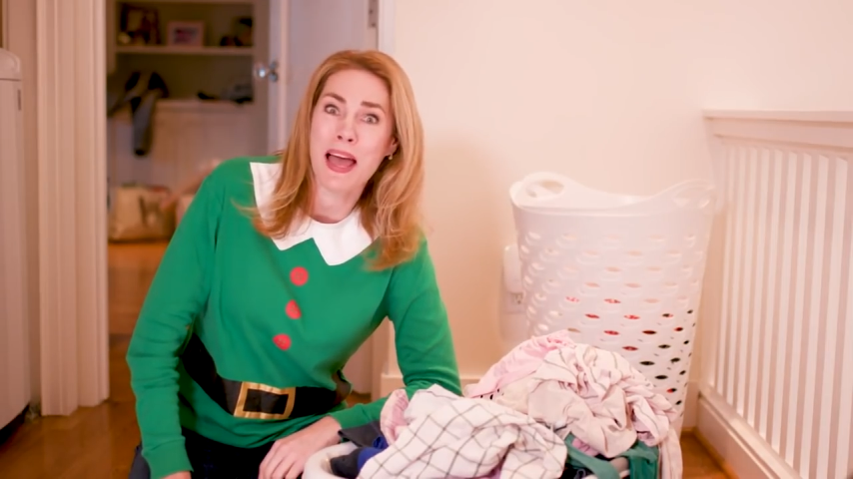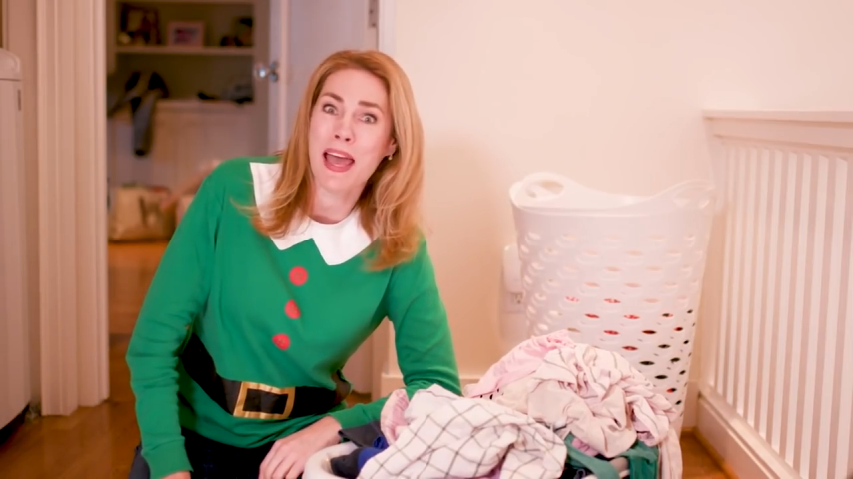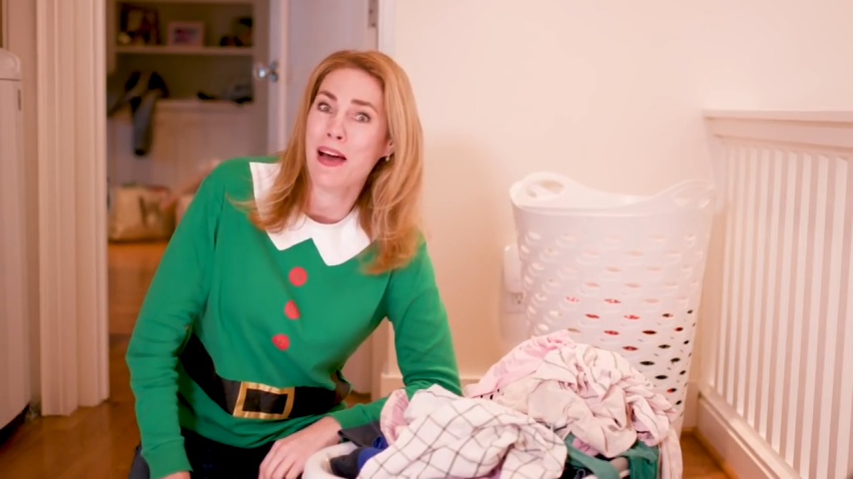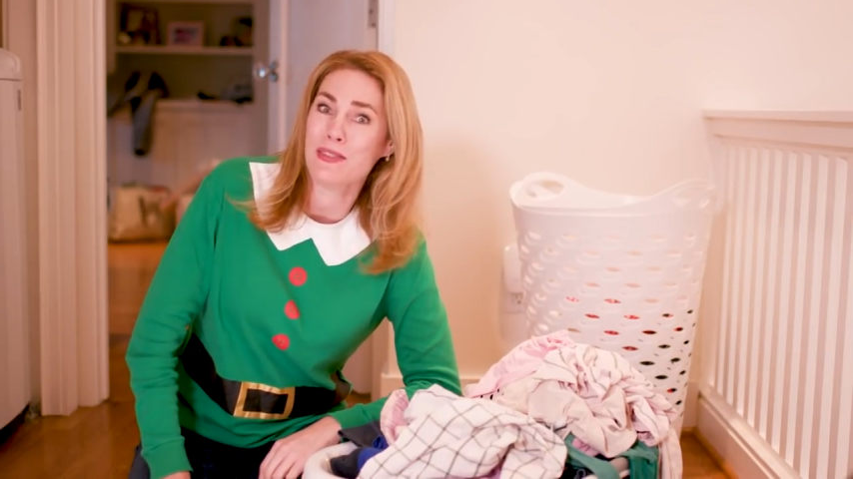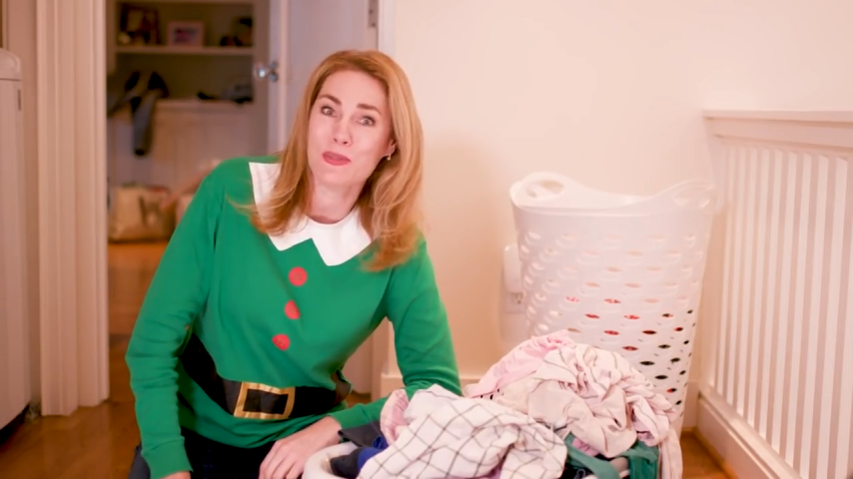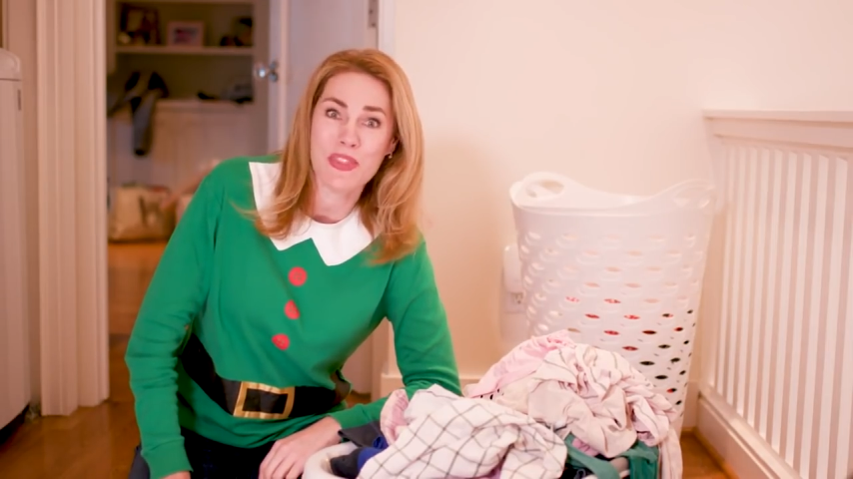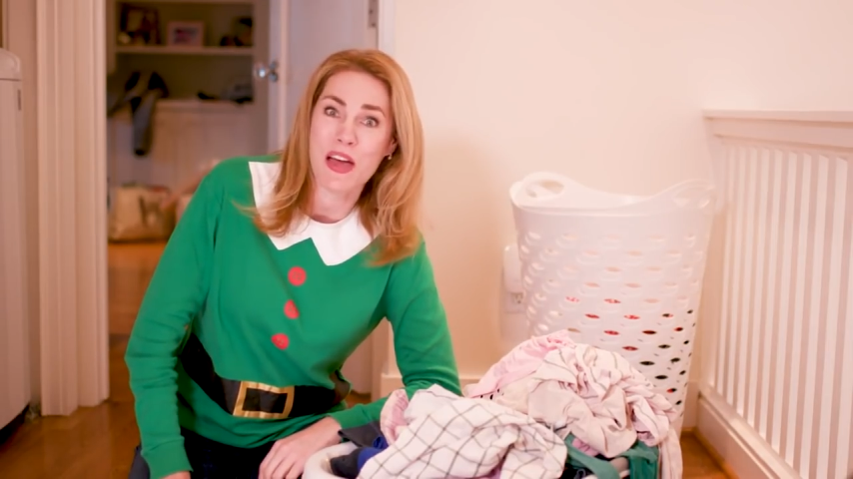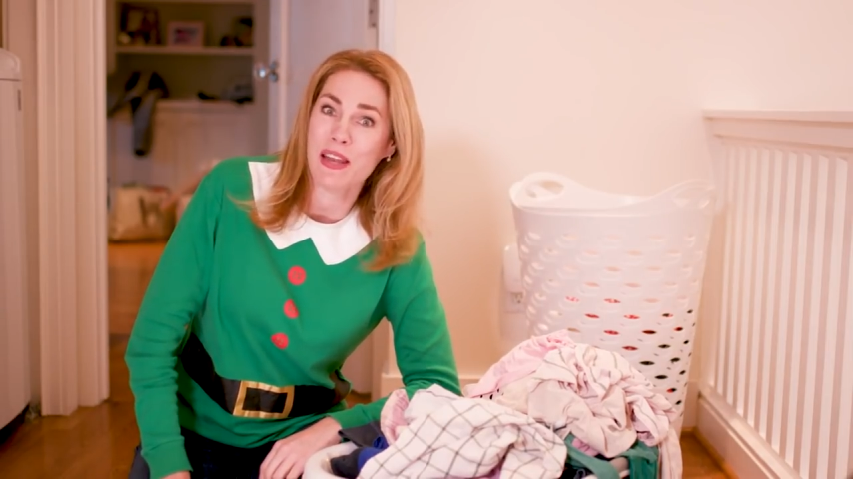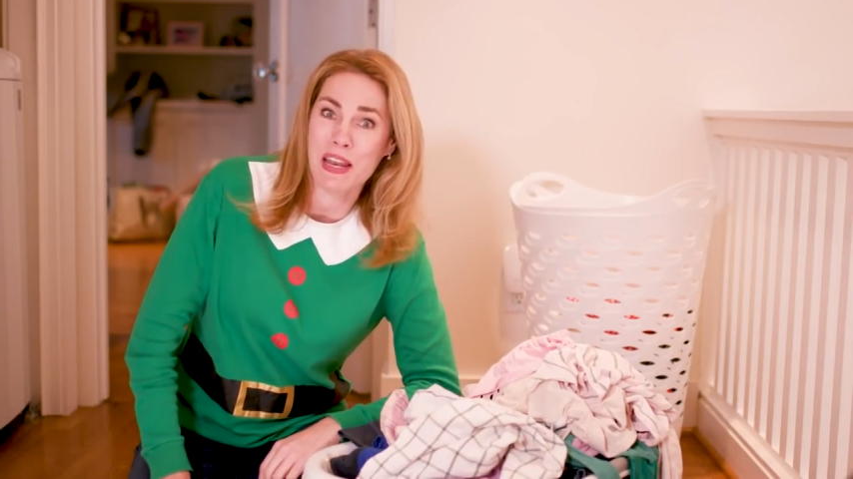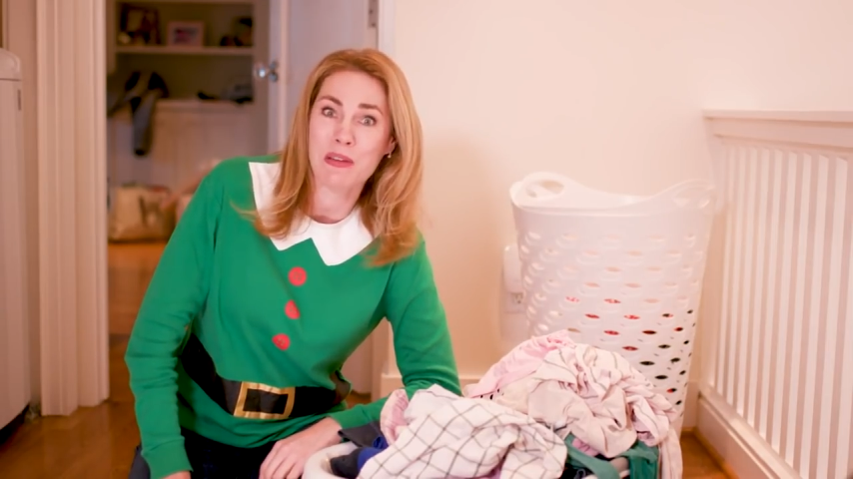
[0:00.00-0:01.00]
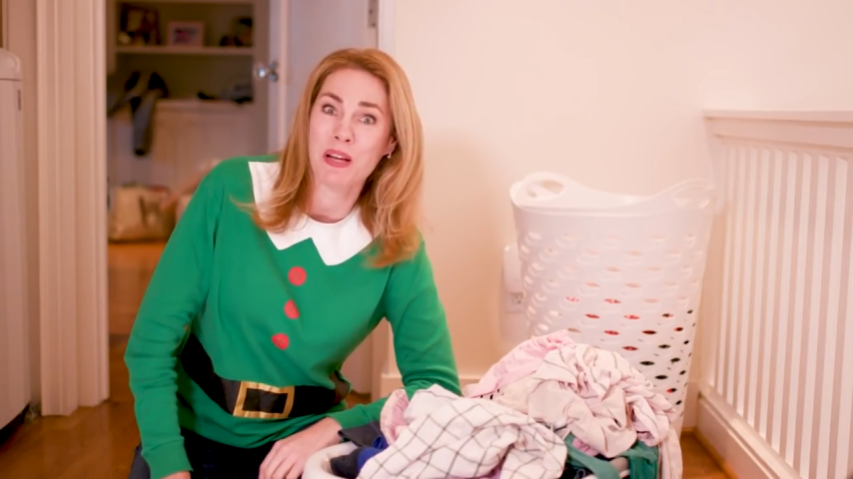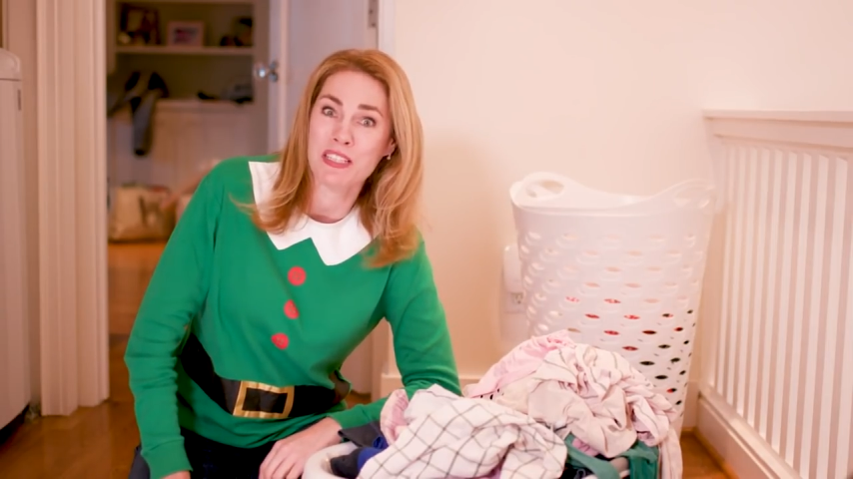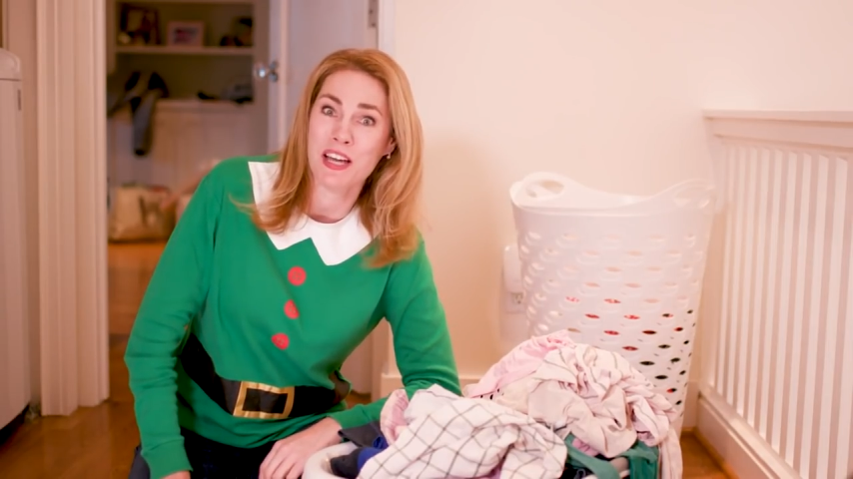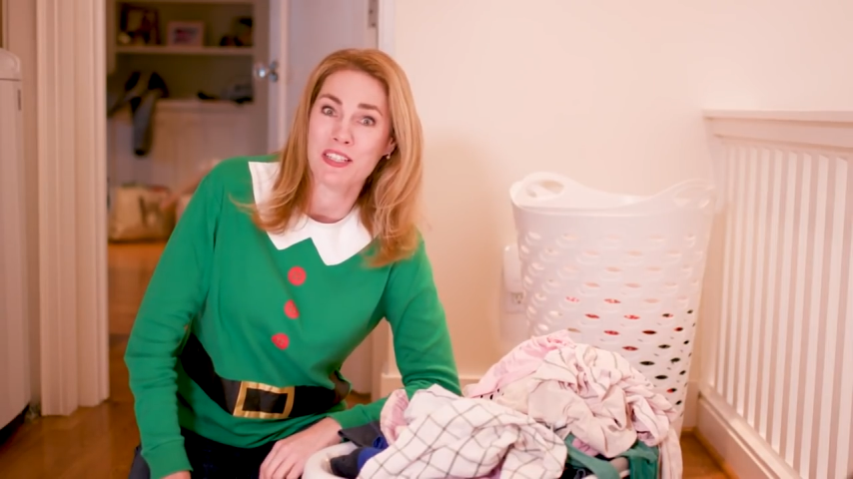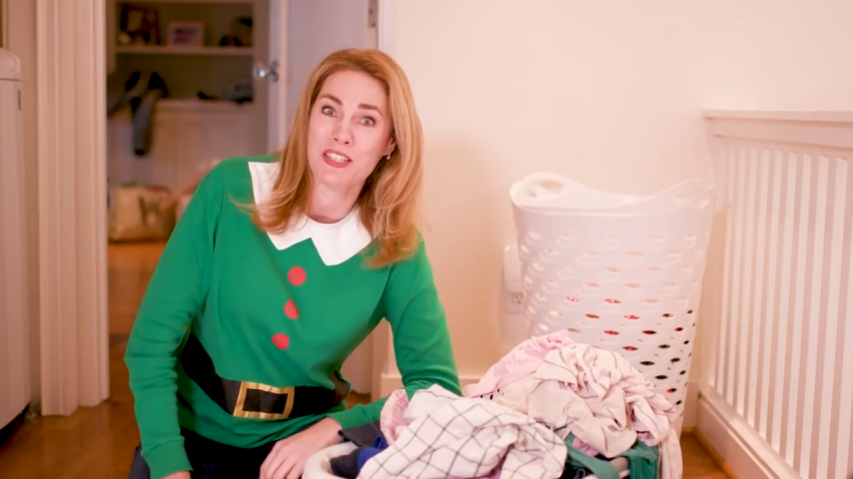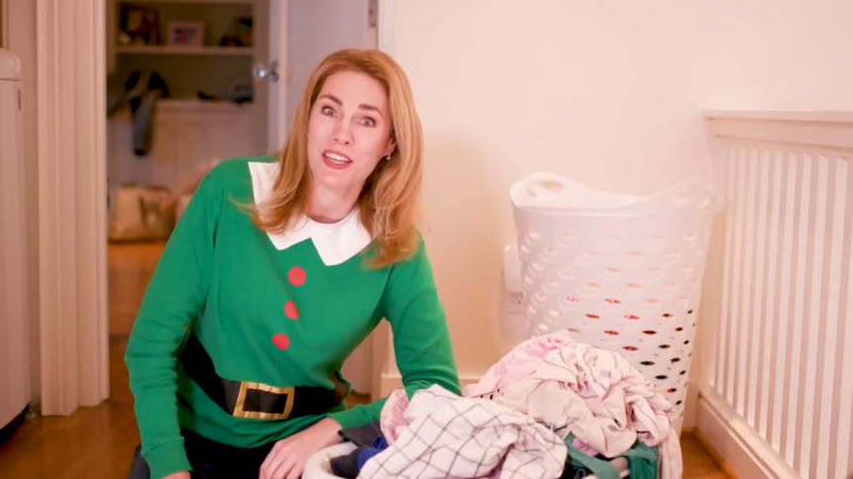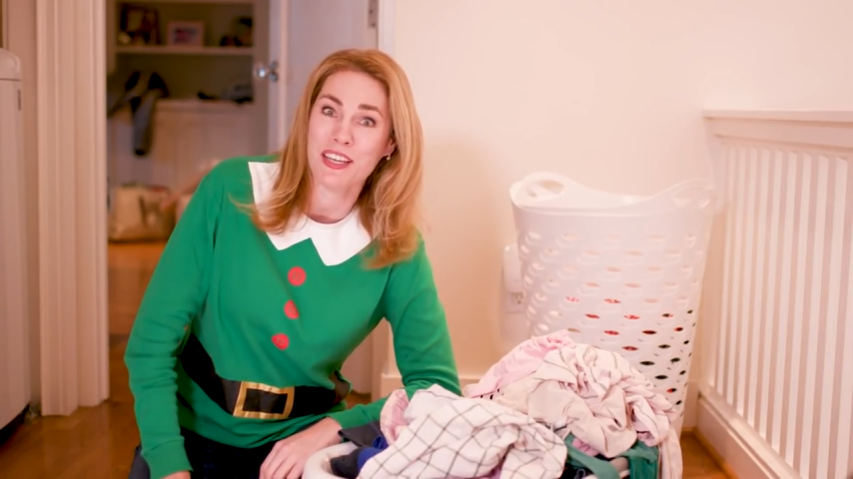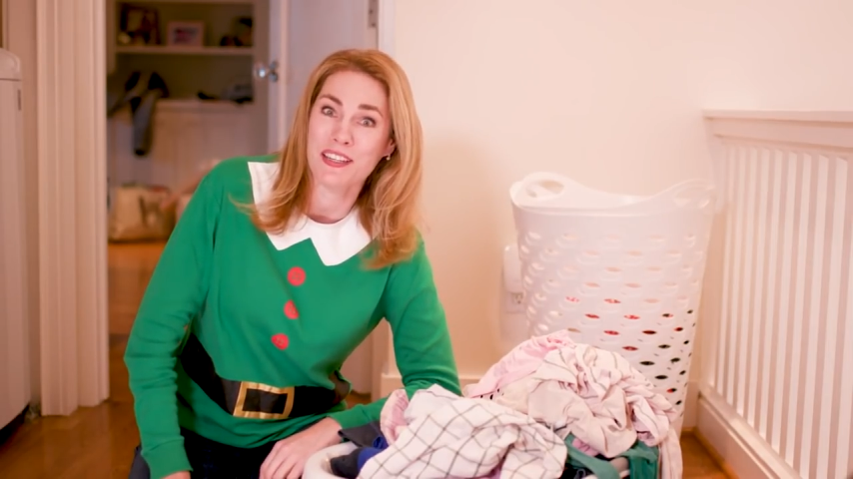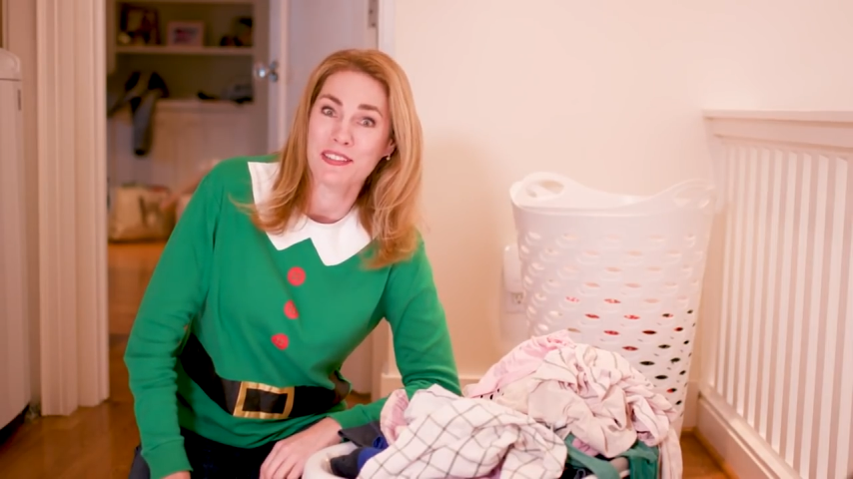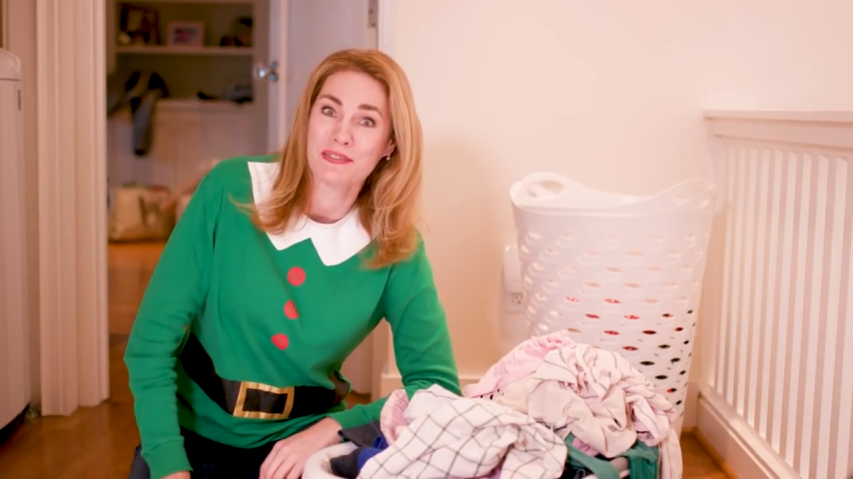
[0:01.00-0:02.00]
my house without anyone touching it.